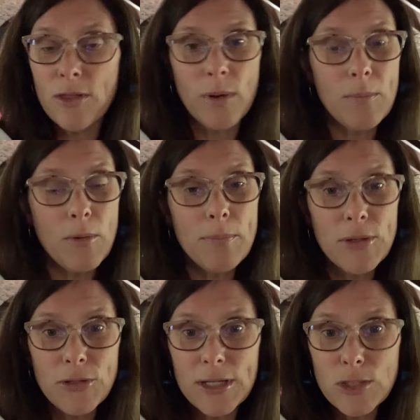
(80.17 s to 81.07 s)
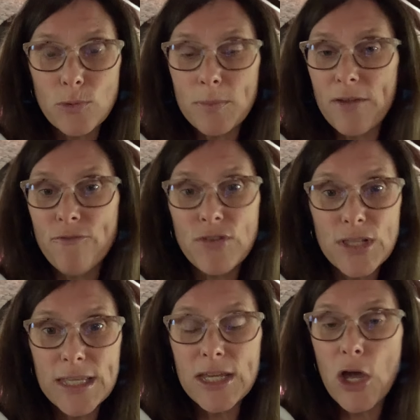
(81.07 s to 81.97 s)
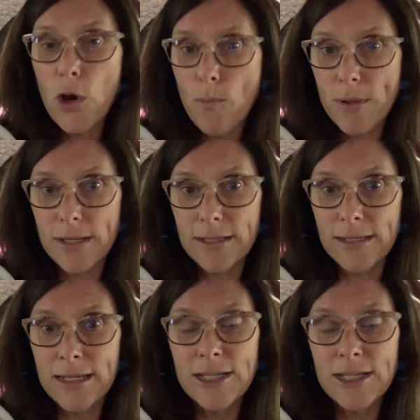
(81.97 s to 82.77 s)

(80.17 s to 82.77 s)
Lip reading: the Rumple buildings will be fully open.